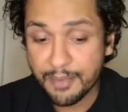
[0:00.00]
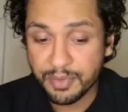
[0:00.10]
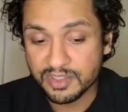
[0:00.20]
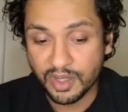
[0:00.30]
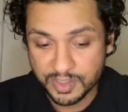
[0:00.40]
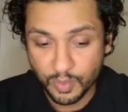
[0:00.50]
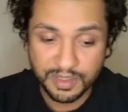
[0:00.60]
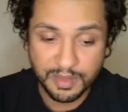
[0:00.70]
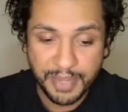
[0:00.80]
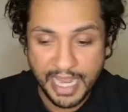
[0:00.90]
But it's also where
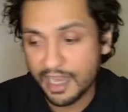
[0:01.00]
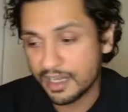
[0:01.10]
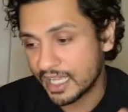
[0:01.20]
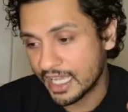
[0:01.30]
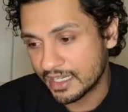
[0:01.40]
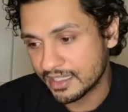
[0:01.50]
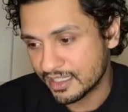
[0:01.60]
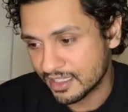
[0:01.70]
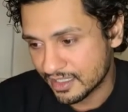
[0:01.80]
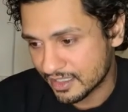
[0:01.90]
the pain and
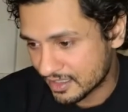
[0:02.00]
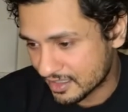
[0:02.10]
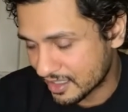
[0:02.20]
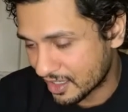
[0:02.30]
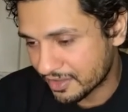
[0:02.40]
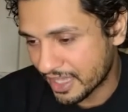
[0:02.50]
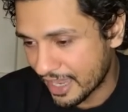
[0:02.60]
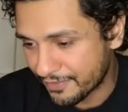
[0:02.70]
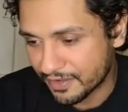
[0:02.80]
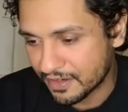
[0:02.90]
all the
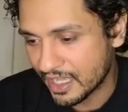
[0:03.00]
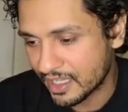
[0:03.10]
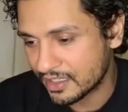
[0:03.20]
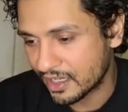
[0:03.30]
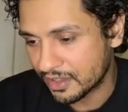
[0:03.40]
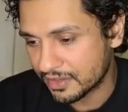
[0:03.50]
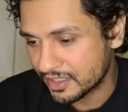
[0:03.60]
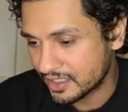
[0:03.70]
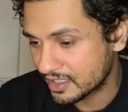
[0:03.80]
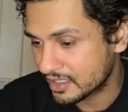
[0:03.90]
effort and all
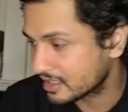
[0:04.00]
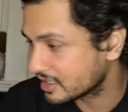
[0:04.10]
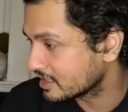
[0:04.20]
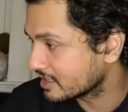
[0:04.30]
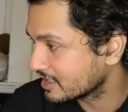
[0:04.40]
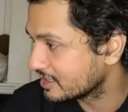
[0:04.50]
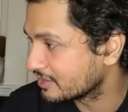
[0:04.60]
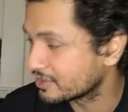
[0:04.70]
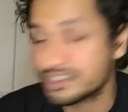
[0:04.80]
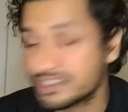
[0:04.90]
the
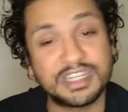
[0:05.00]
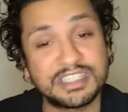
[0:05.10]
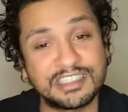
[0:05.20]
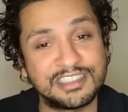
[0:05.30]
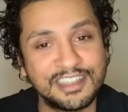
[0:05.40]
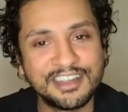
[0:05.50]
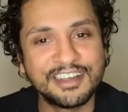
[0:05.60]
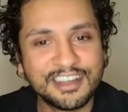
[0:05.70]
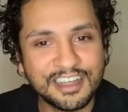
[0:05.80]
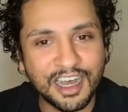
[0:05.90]
frustration
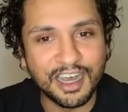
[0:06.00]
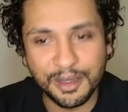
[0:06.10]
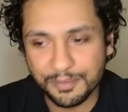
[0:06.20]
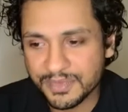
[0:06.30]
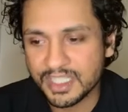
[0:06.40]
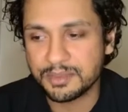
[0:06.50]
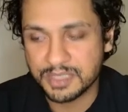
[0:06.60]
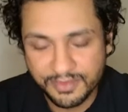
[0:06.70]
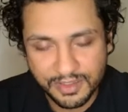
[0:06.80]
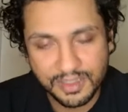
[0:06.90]
comes in
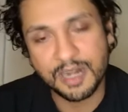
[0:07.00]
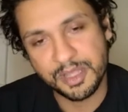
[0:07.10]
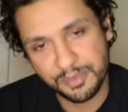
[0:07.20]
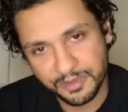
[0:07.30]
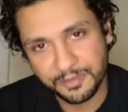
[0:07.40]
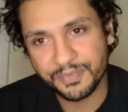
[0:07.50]
for a lot of people.